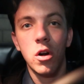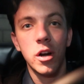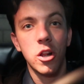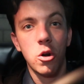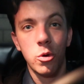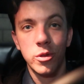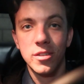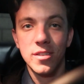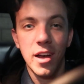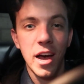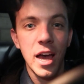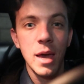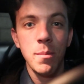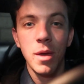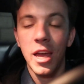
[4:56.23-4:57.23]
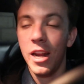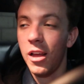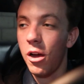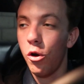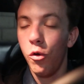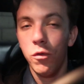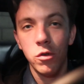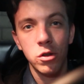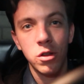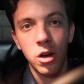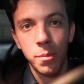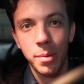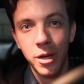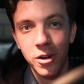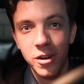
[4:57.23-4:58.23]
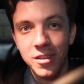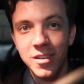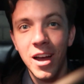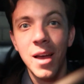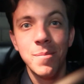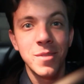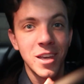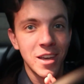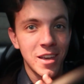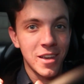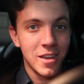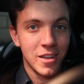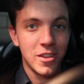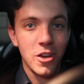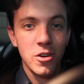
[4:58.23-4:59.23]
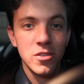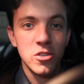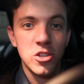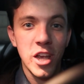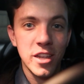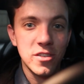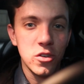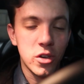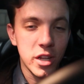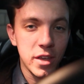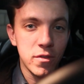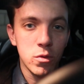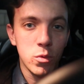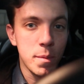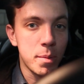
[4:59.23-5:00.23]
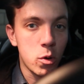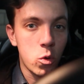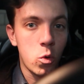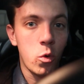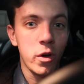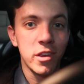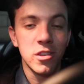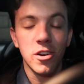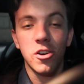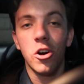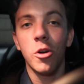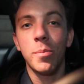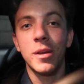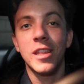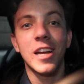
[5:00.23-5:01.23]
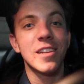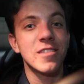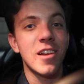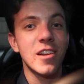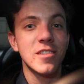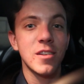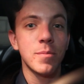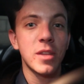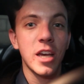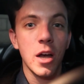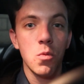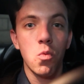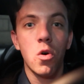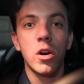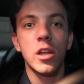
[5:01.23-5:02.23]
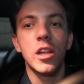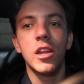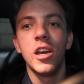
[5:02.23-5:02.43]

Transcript: on it all the time, and over a long period of time, there is a chance you could even rip a hole in the carpet. That is not something I wanted.